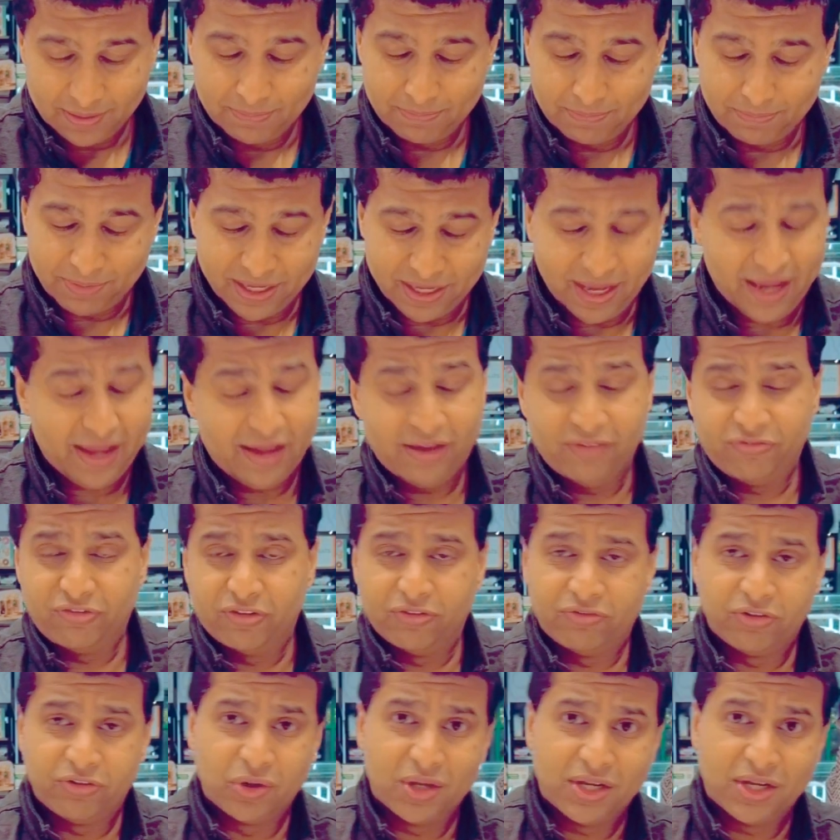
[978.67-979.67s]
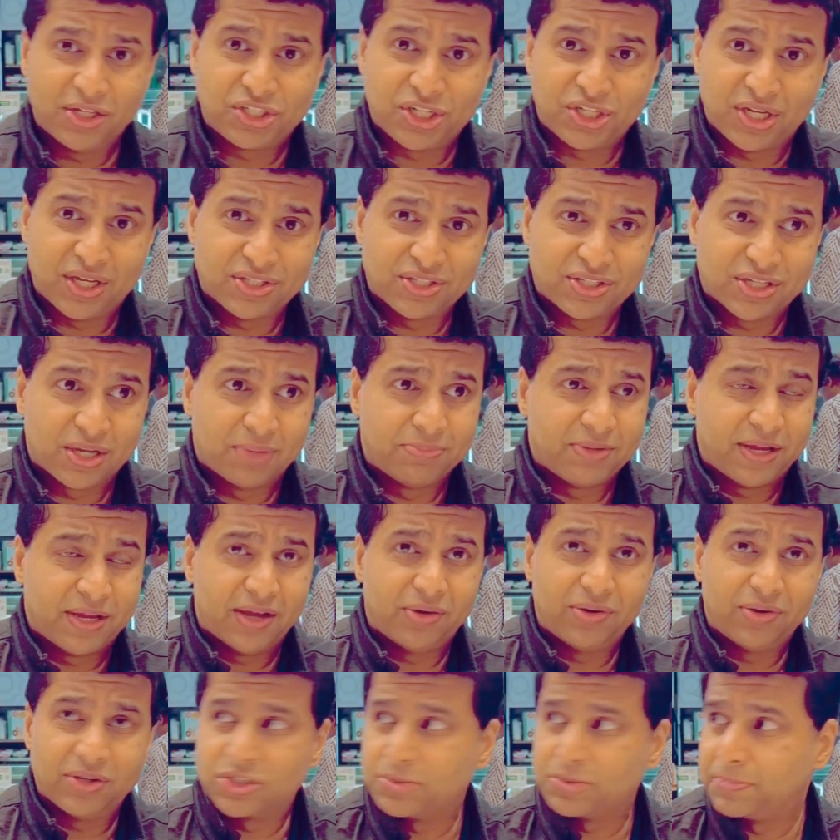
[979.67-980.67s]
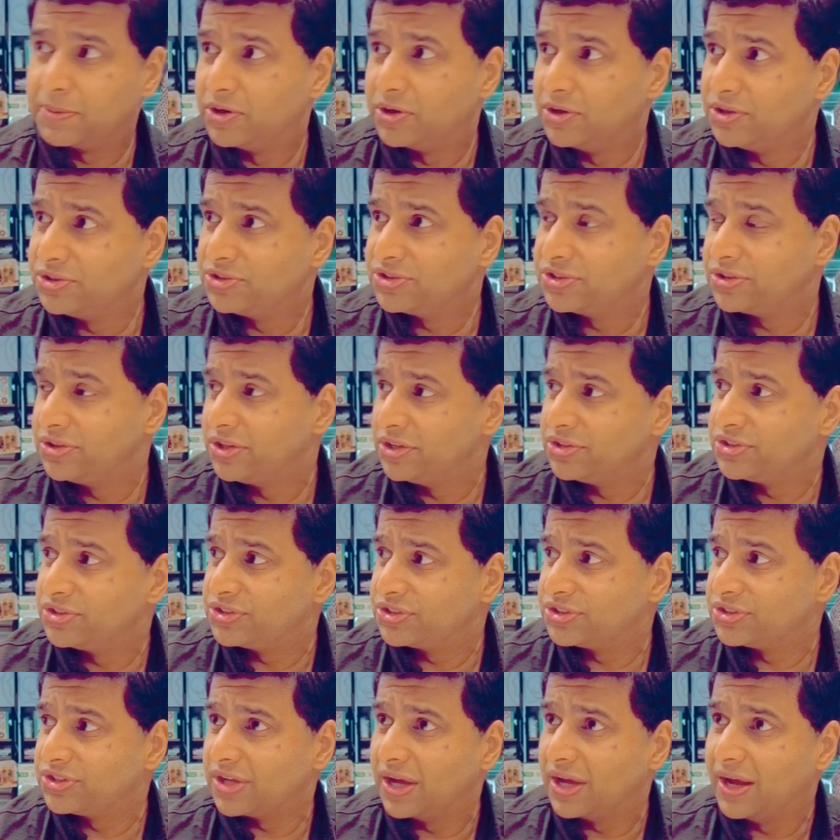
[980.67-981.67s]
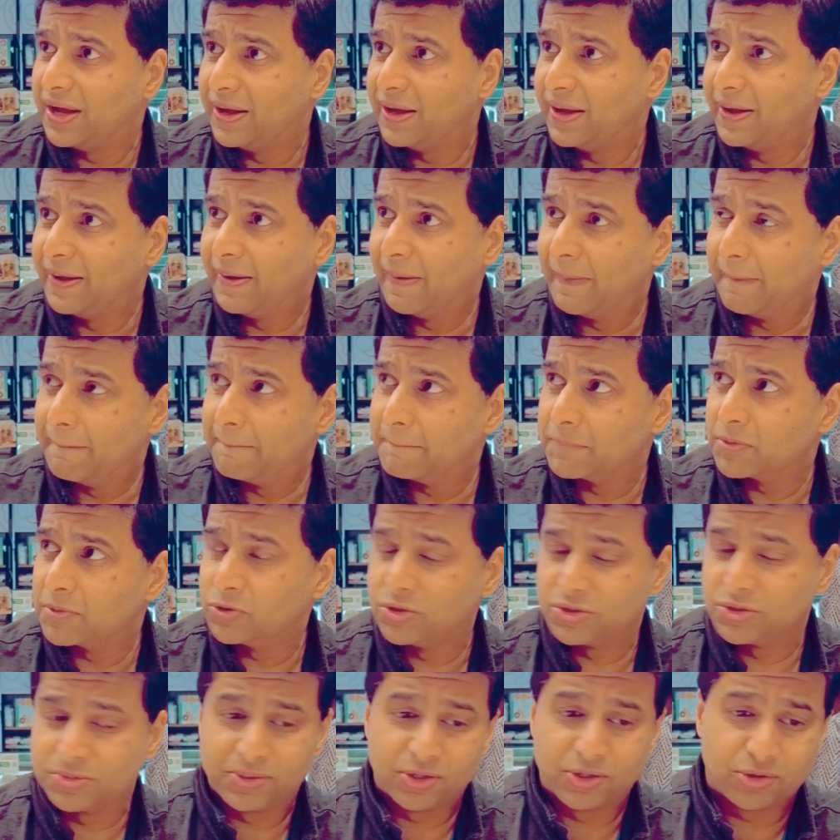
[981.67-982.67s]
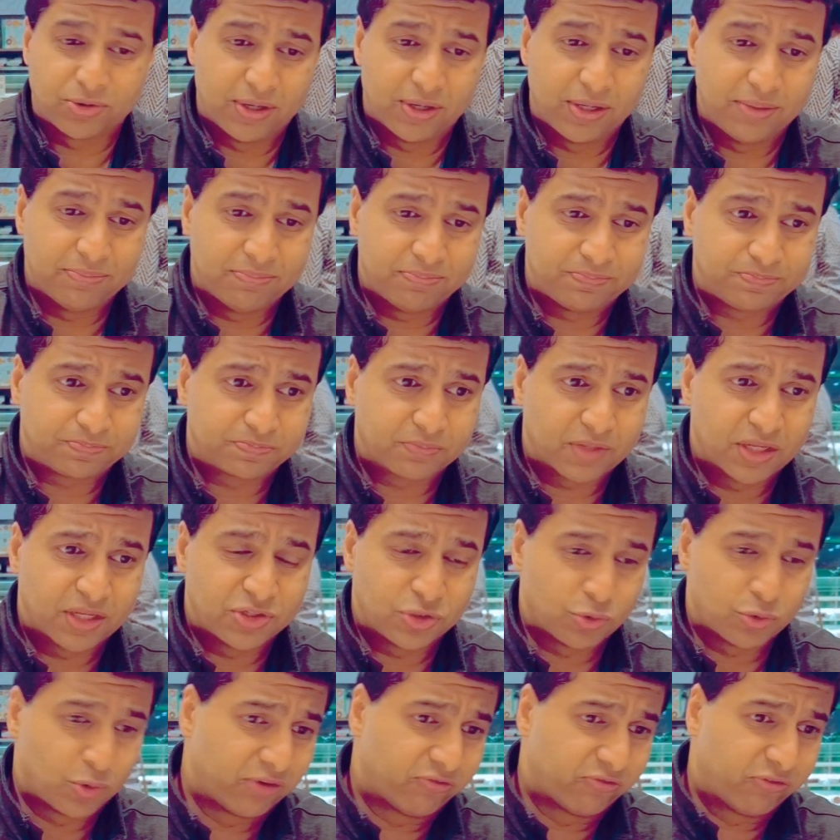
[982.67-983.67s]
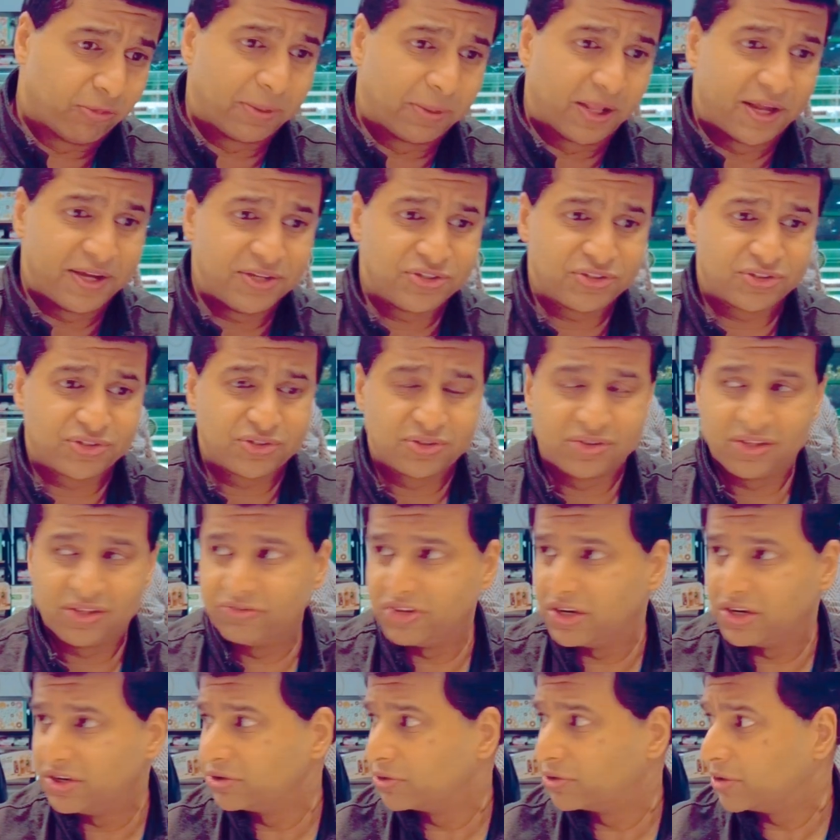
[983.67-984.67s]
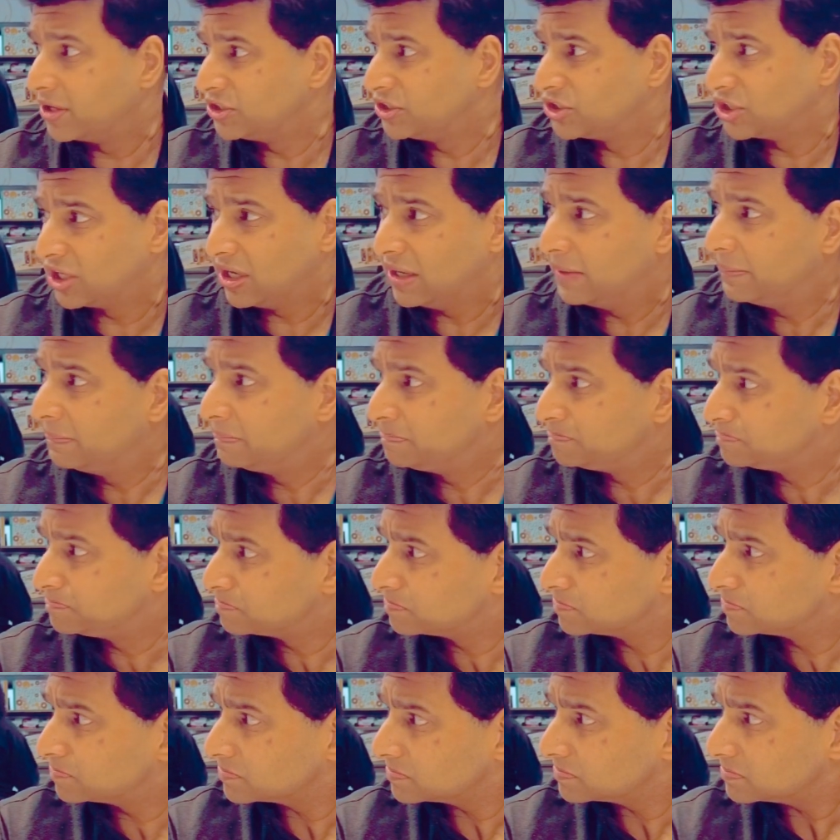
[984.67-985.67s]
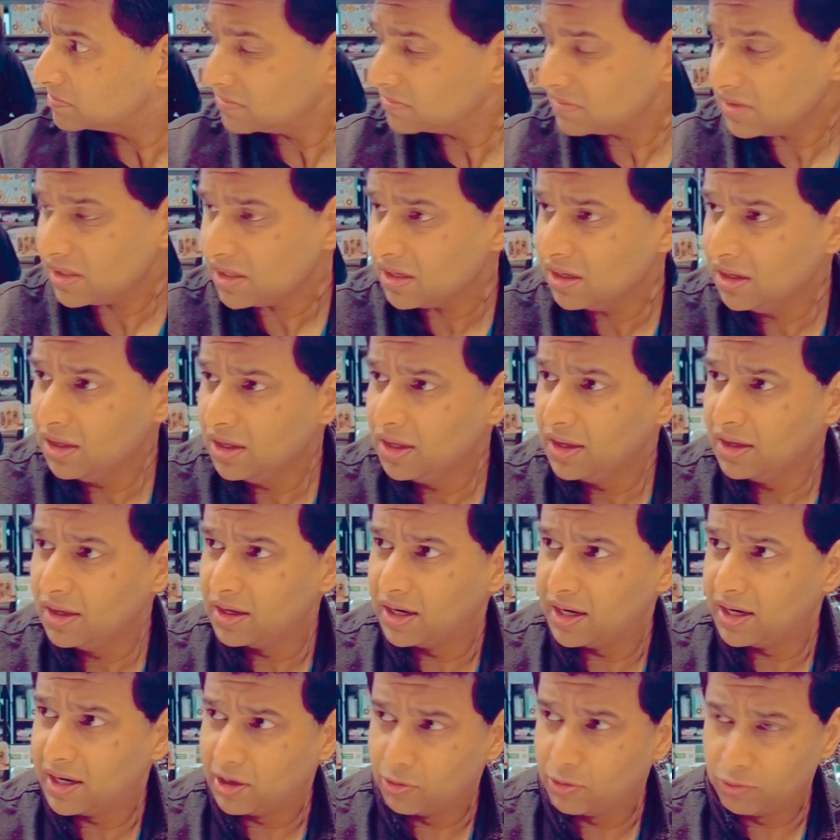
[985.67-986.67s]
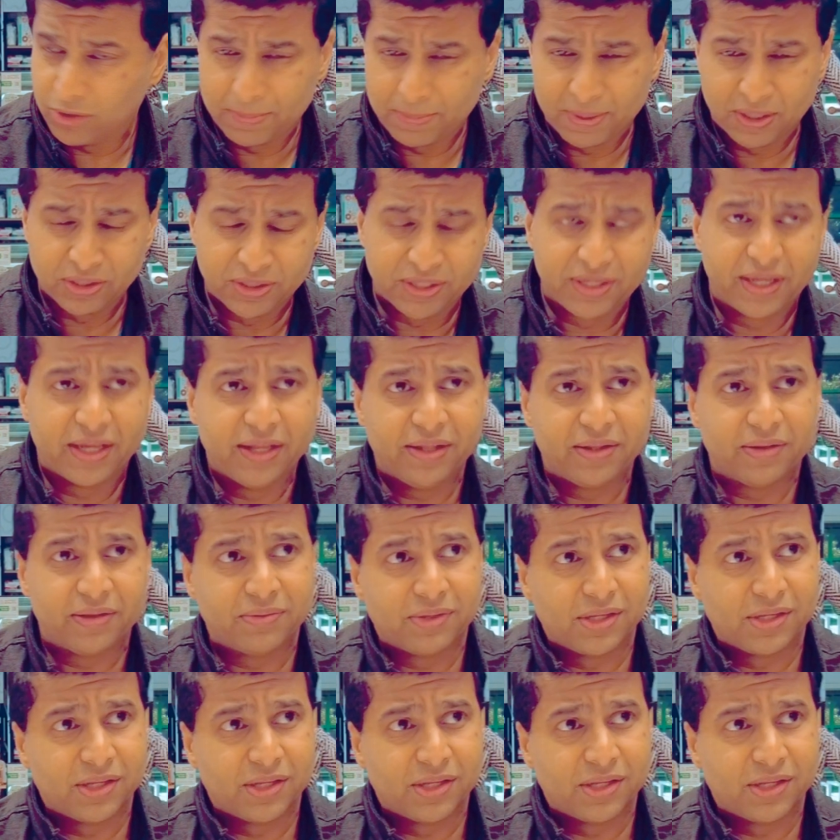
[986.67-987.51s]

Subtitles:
But yeah, if you get a chance, come down, experience this Krispy Kreme. It's a wonderful place. They've done a great job rebuilding it.